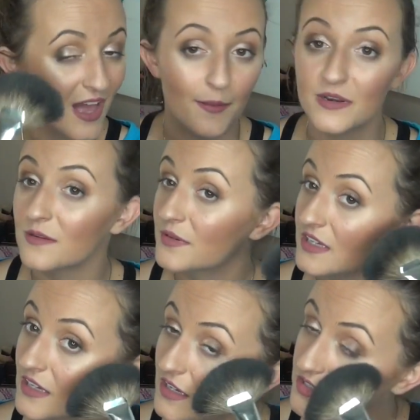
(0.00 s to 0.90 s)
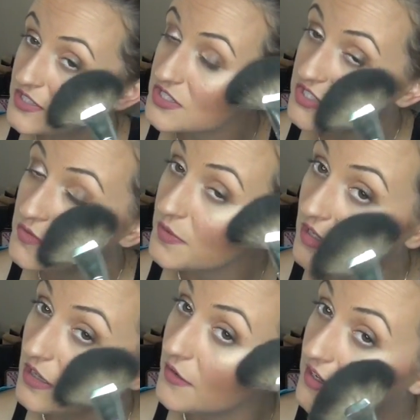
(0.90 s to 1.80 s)
I'm gonna be super
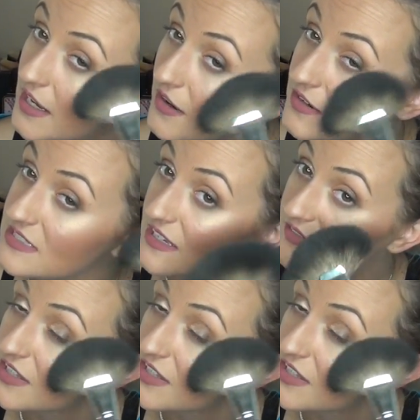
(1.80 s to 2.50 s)
glowy now because I have